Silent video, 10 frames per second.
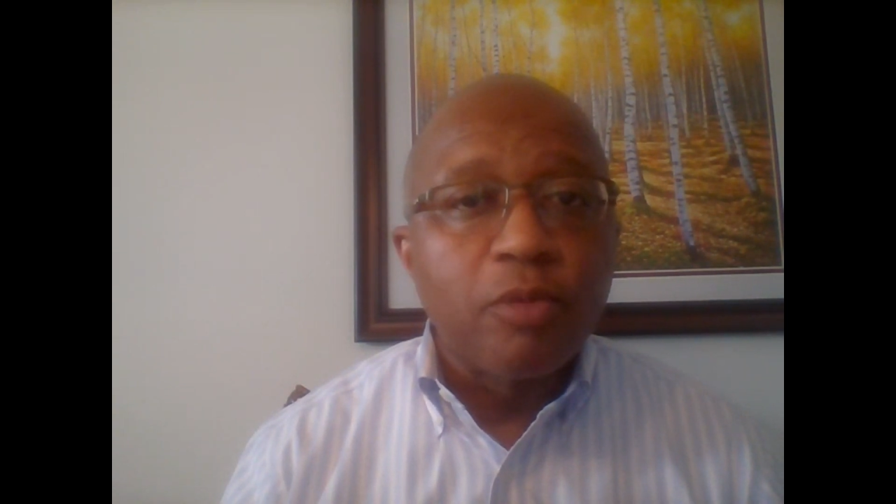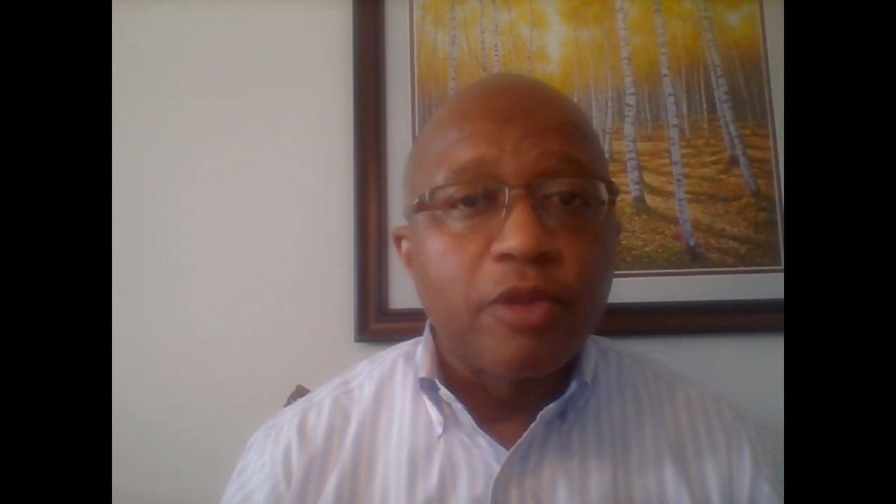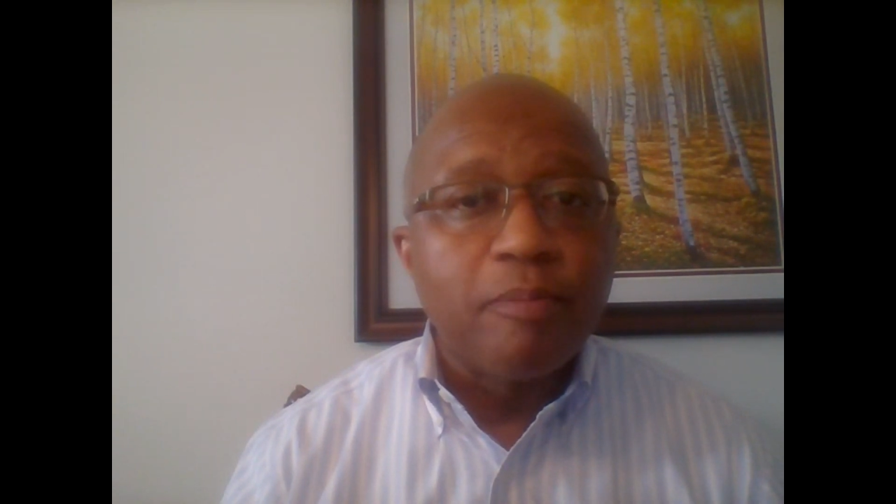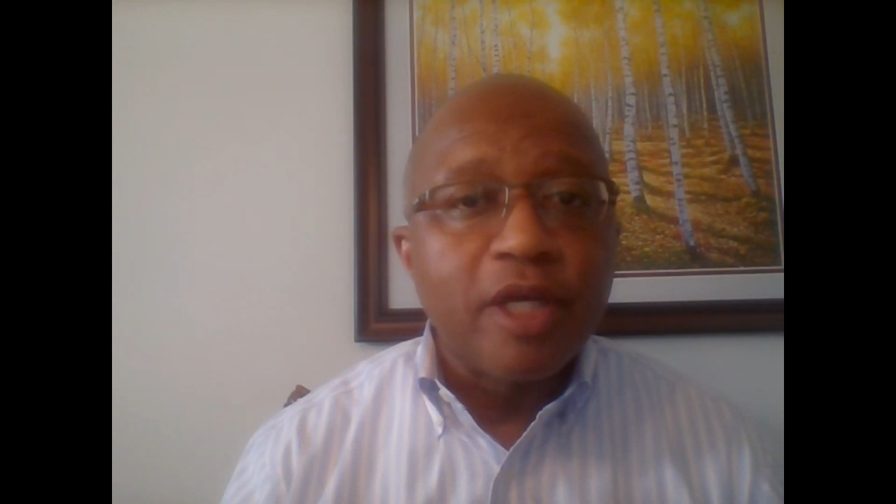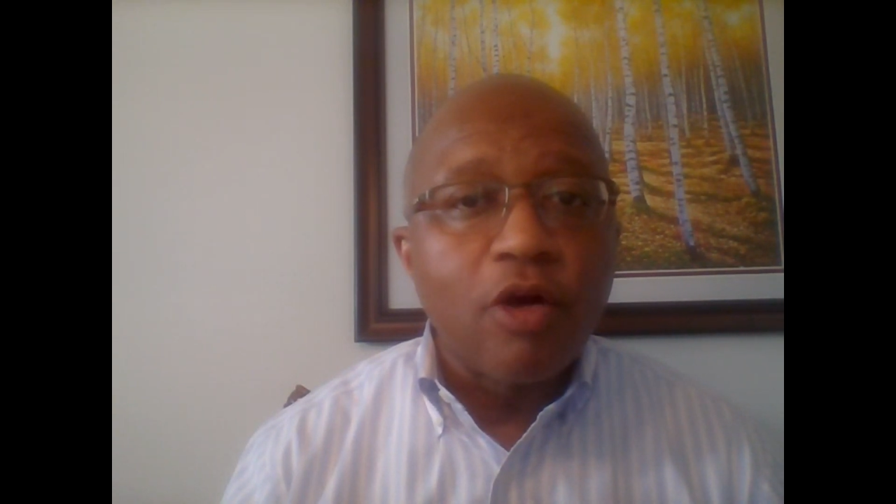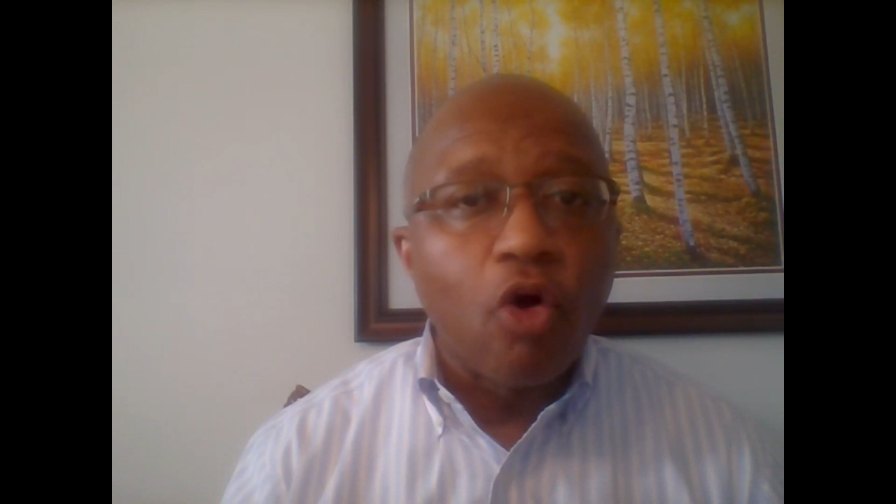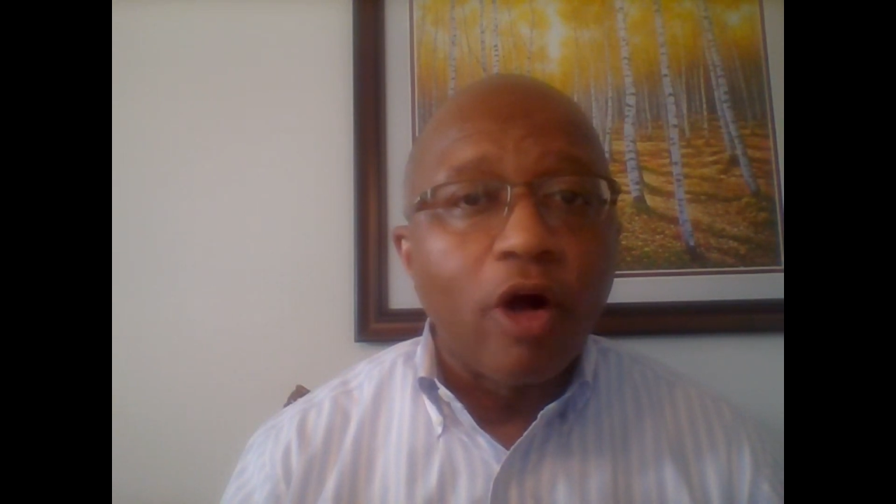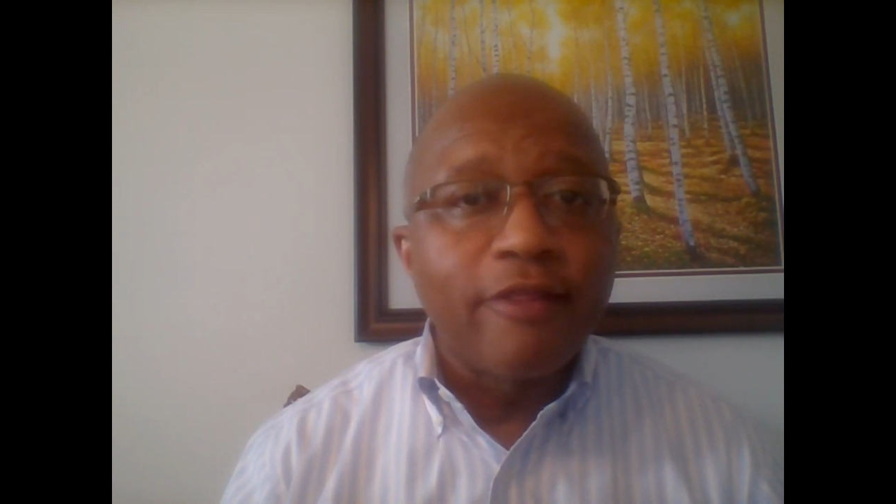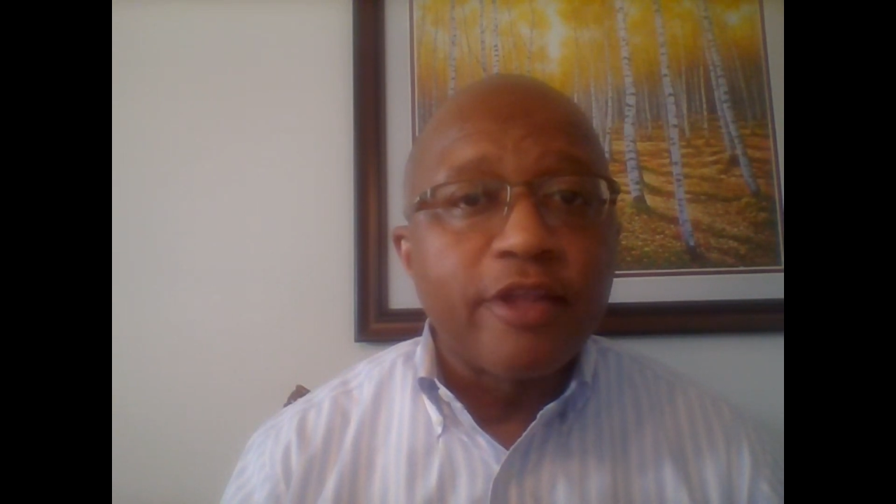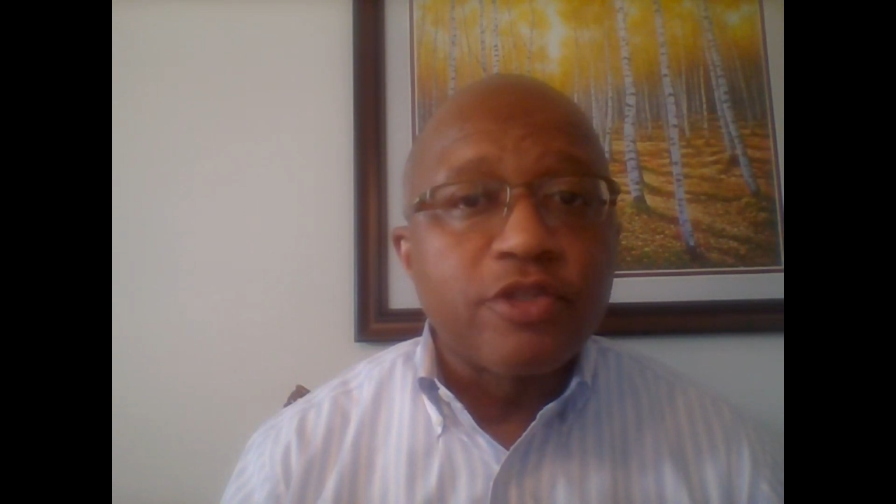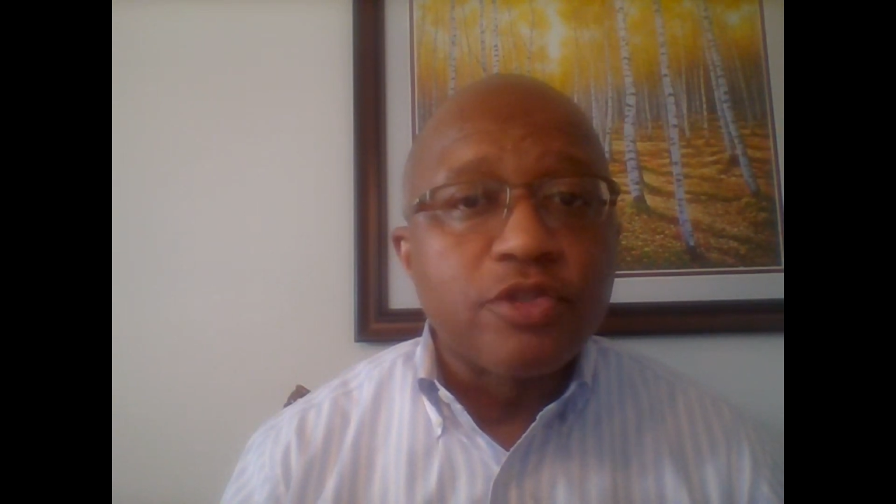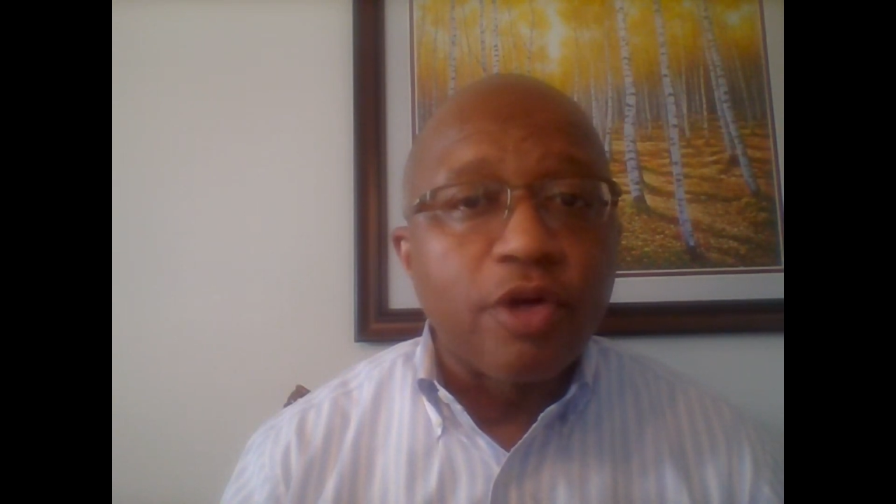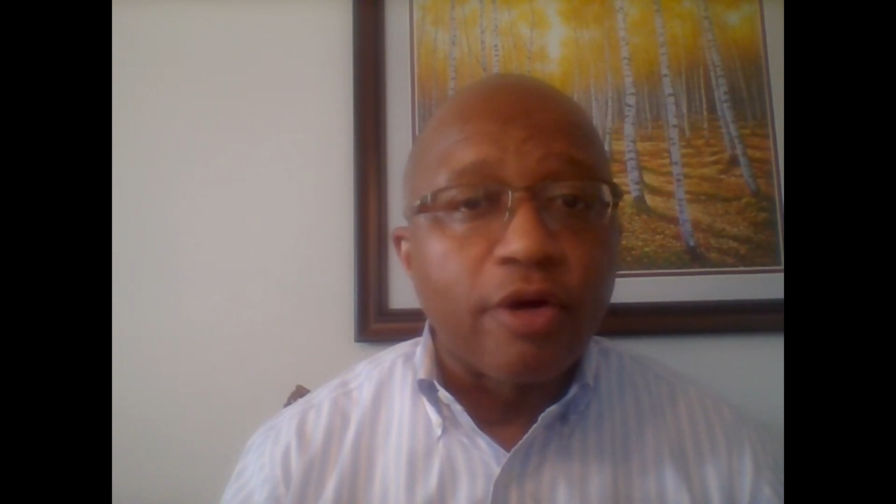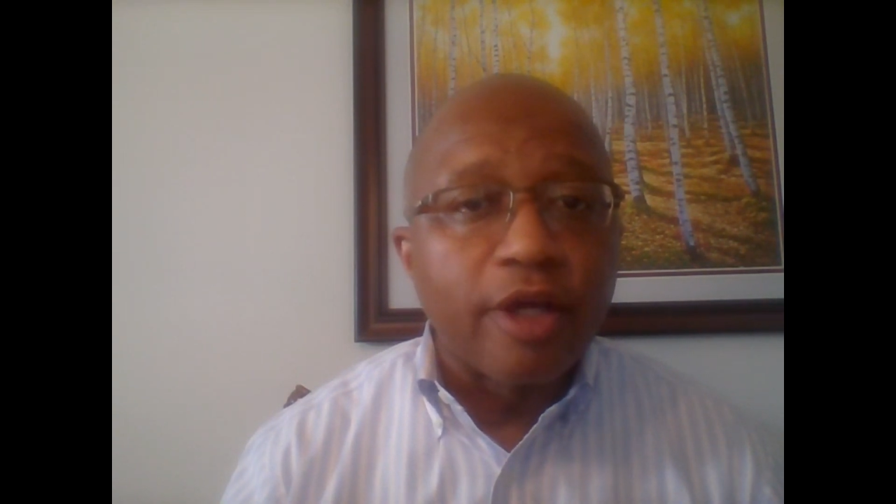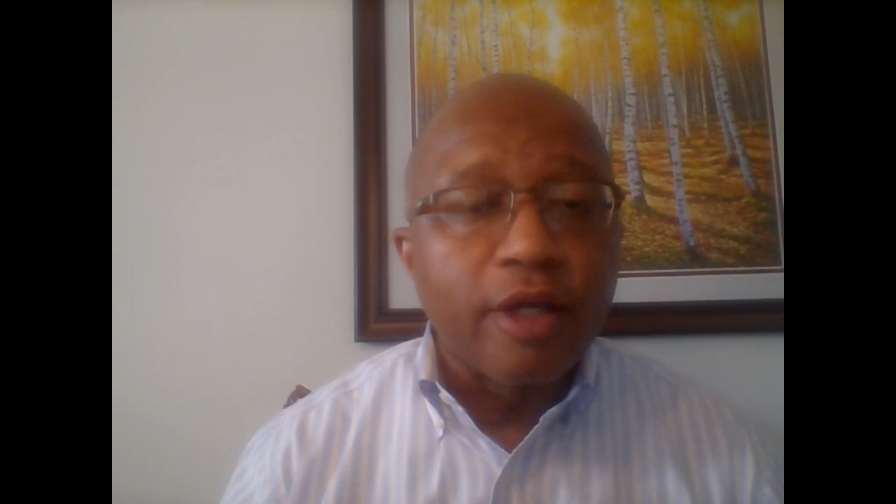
with me on this journey.